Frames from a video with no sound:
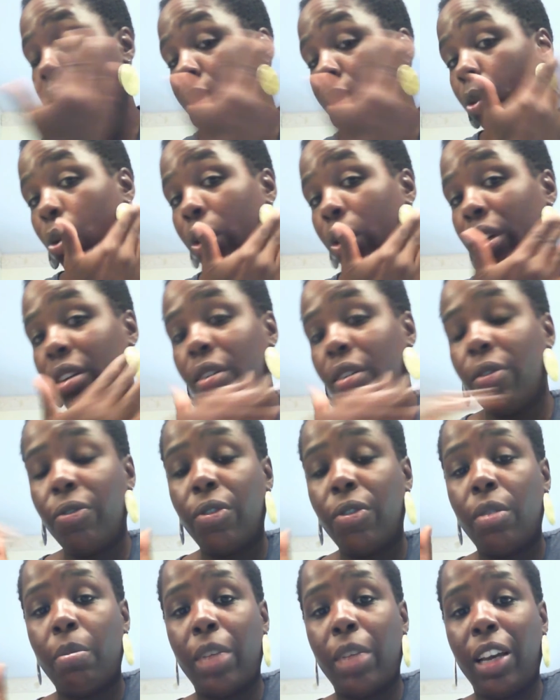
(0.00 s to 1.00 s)
oil
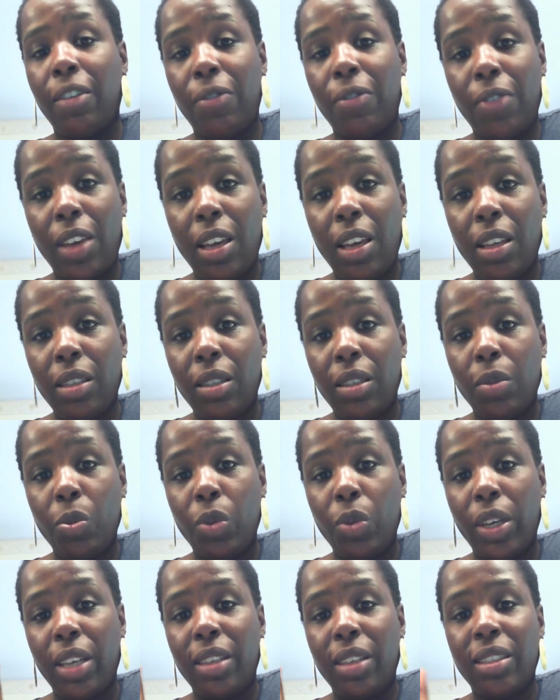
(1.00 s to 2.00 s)
from my face
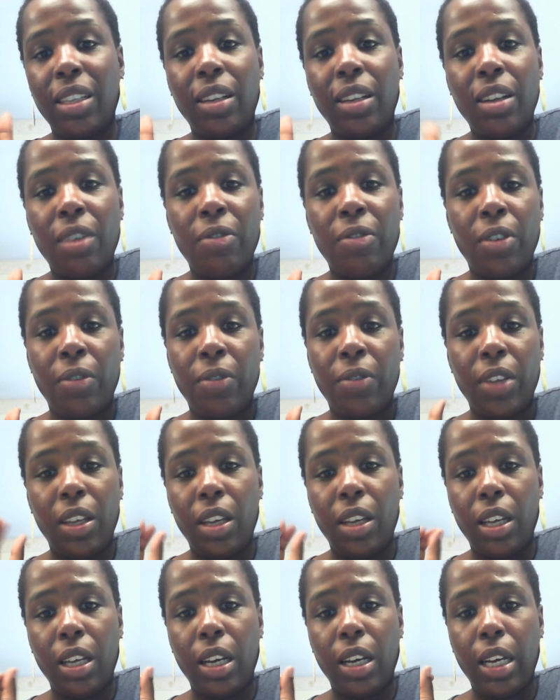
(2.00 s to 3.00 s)
is enough of
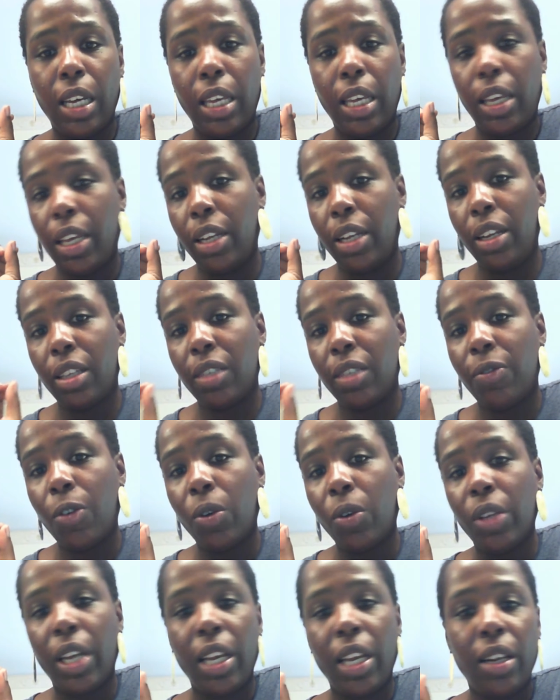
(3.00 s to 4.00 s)
an
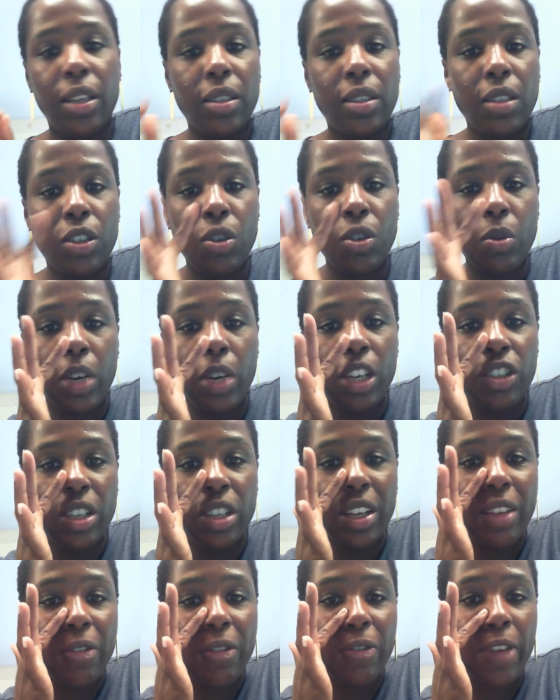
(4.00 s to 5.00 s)
exfoliating situation.
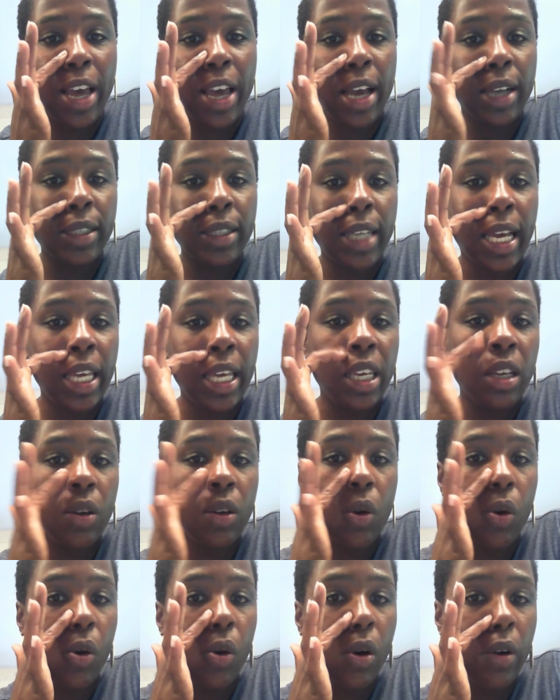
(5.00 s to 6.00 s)
In fact, I can
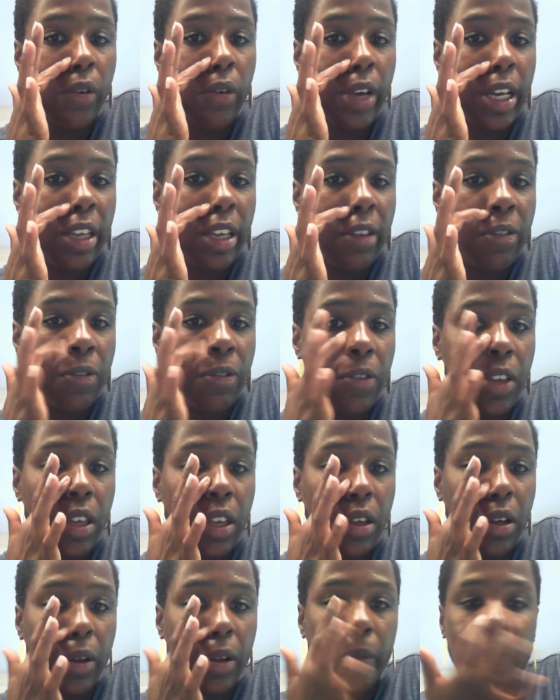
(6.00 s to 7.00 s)
already
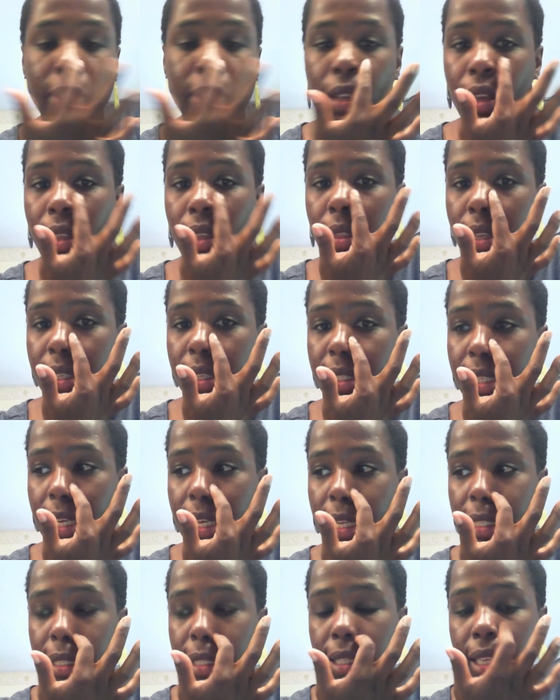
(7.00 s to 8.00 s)
feel the
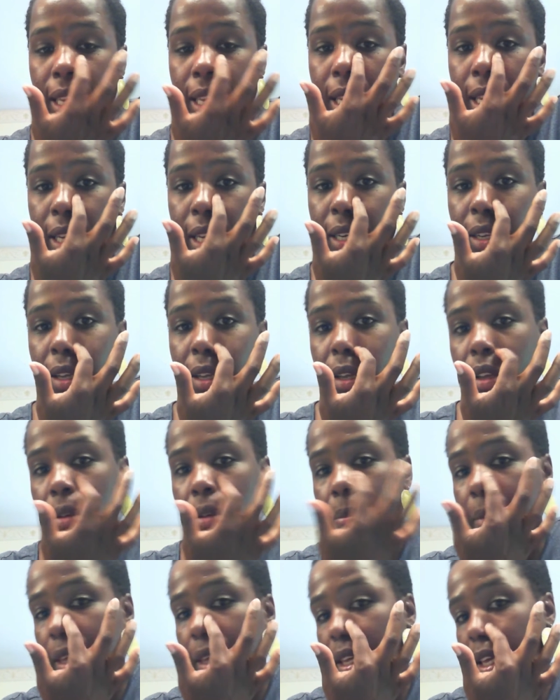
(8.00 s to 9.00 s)
dead skin
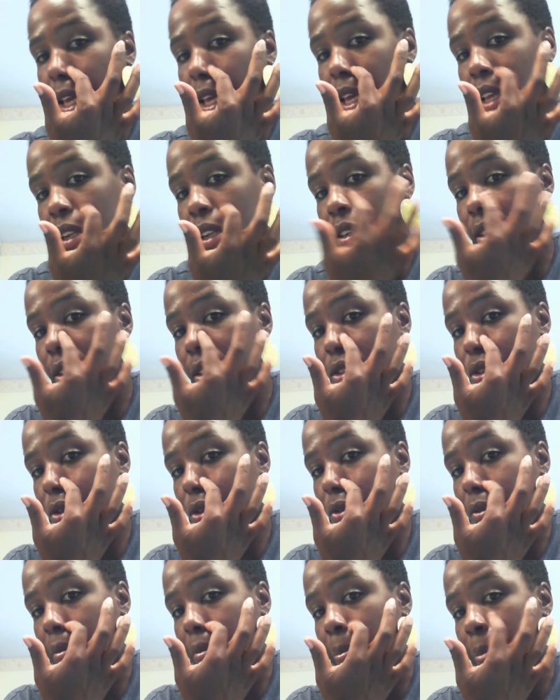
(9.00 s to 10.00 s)
begin
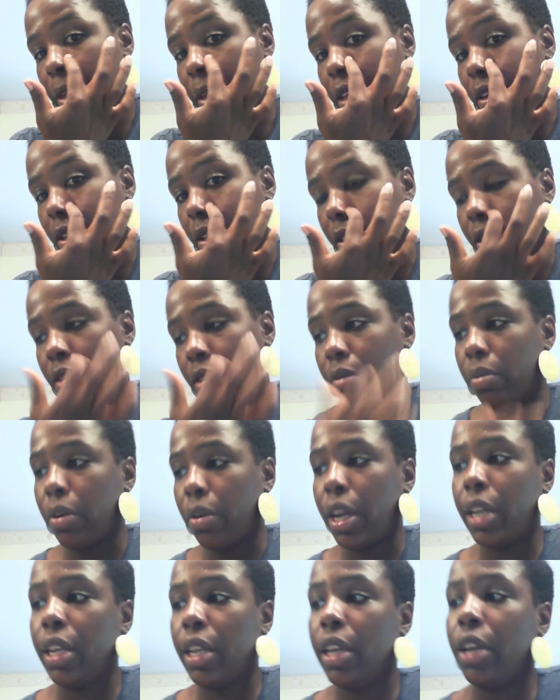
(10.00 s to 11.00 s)
to build
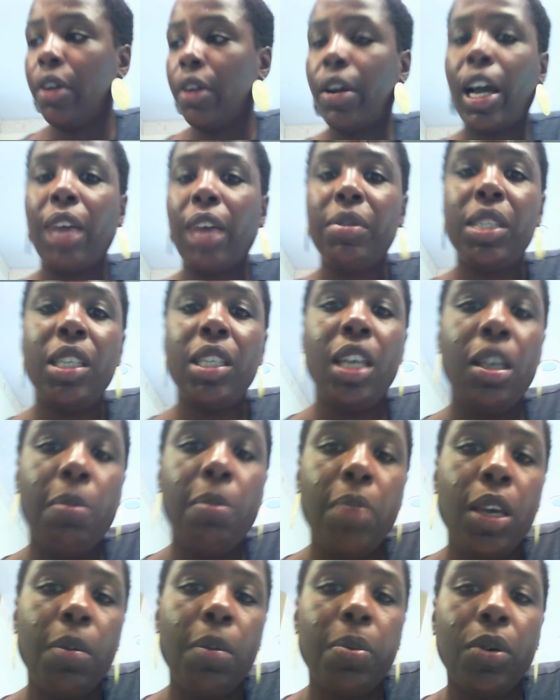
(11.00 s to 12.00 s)
right here. I've seen
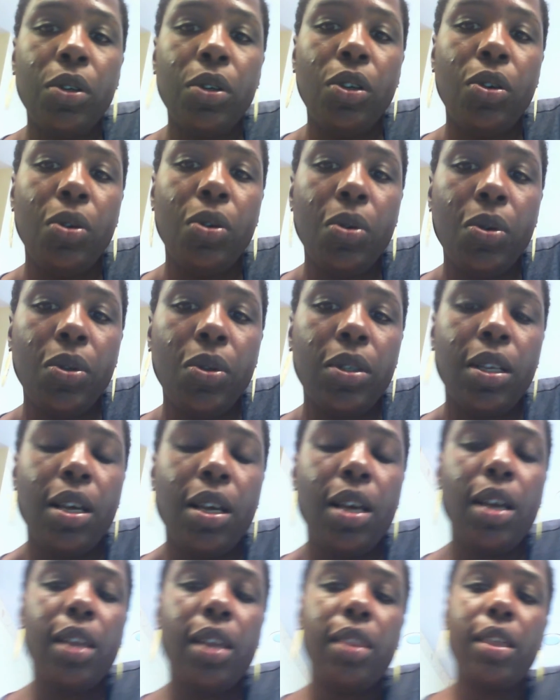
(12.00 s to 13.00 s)
people use
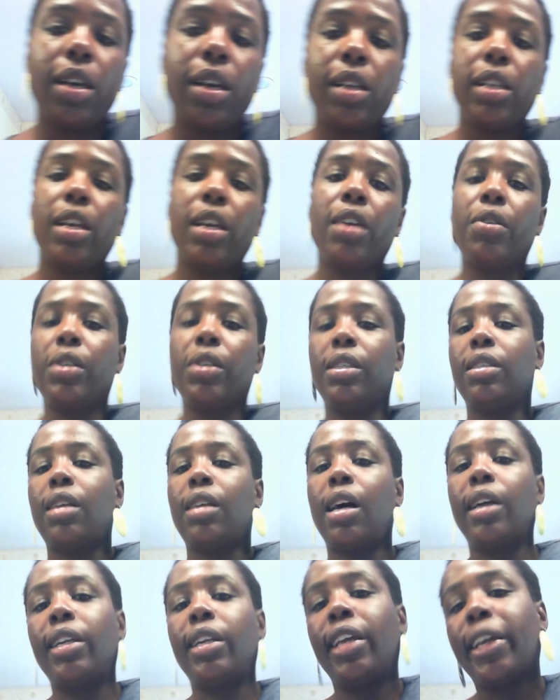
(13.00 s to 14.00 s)
the
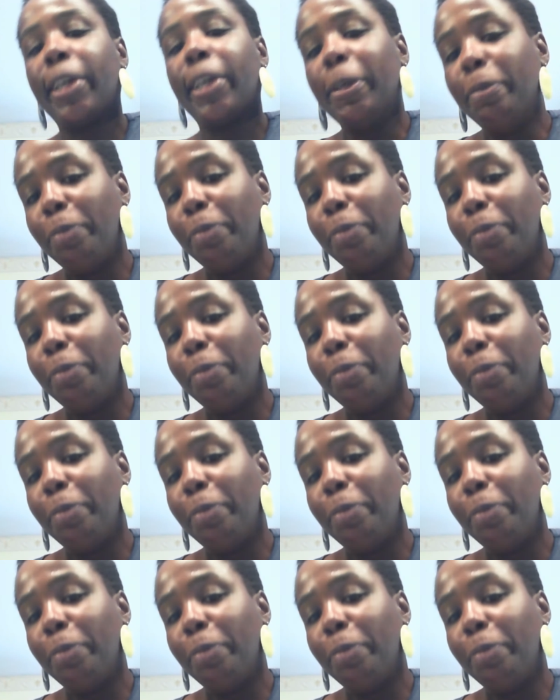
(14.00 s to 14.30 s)
Clarisonic